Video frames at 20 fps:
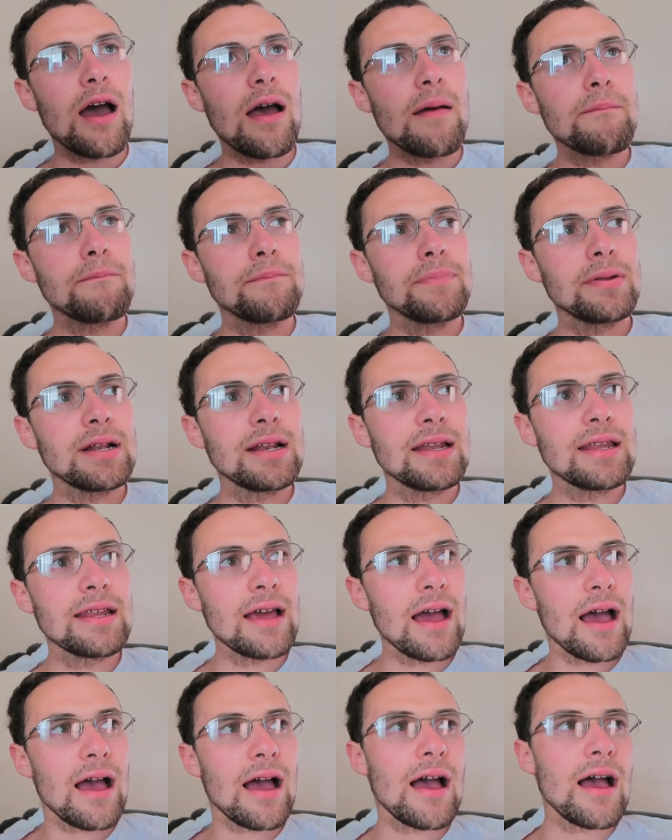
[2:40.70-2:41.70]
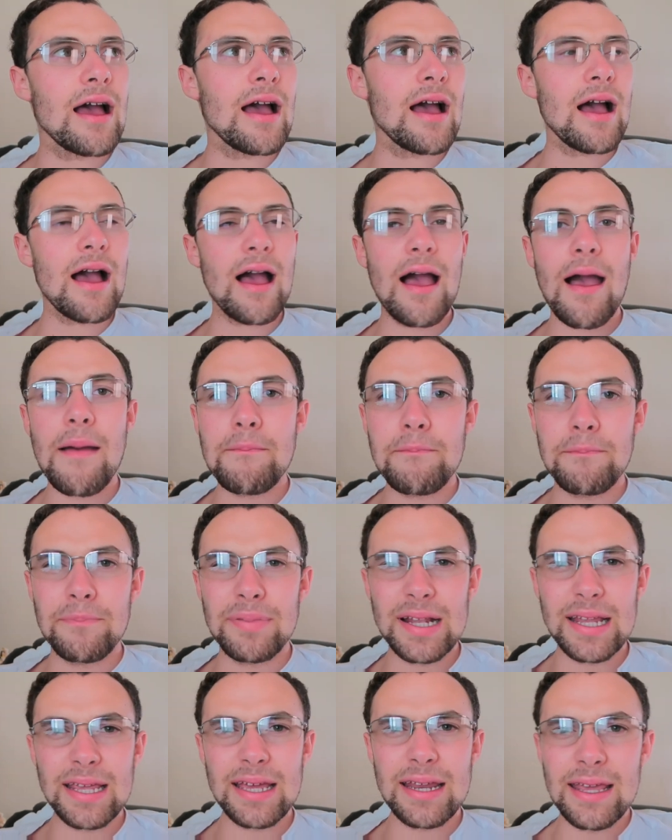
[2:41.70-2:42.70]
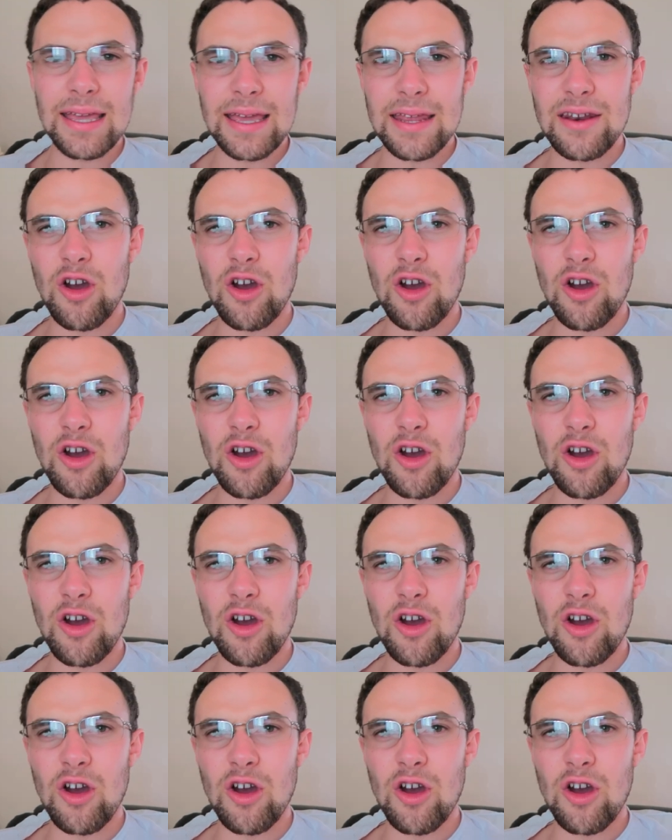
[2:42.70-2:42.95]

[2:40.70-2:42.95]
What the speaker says: I'm planning